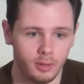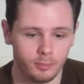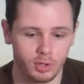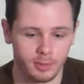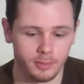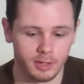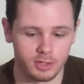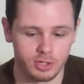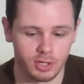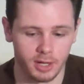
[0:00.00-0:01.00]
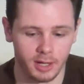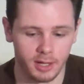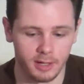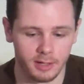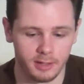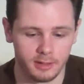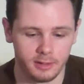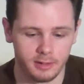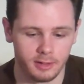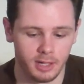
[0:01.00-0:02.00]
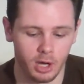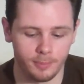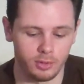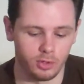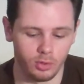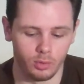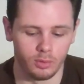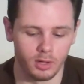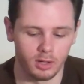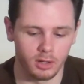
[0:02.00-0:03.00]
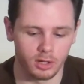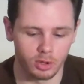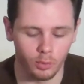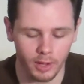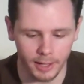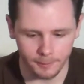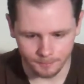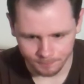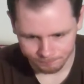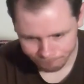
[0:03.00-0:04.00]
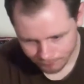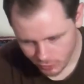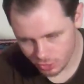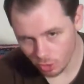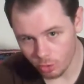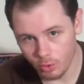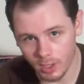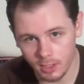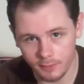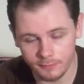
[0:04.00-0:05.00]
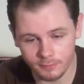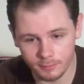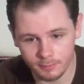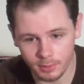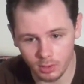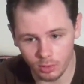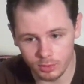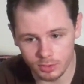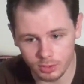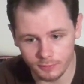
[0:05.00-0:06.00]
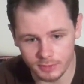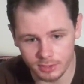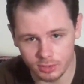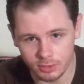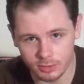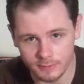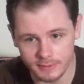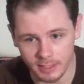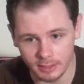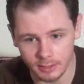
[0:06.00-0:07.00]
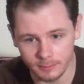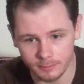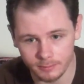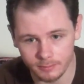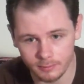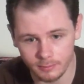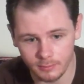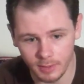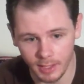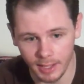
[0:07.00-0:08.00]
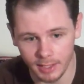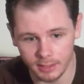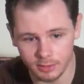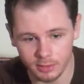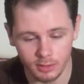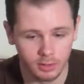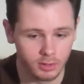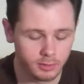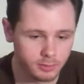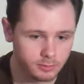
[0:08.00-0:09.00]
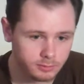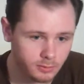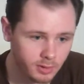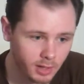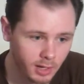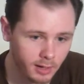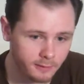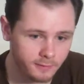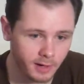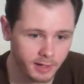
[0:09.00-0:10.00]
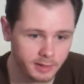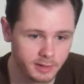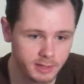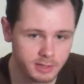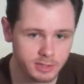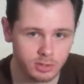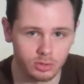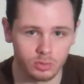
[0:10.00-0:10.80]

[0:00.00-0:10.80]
pretty much helping you along the way. So you head off below the surface in search of Zelda and find this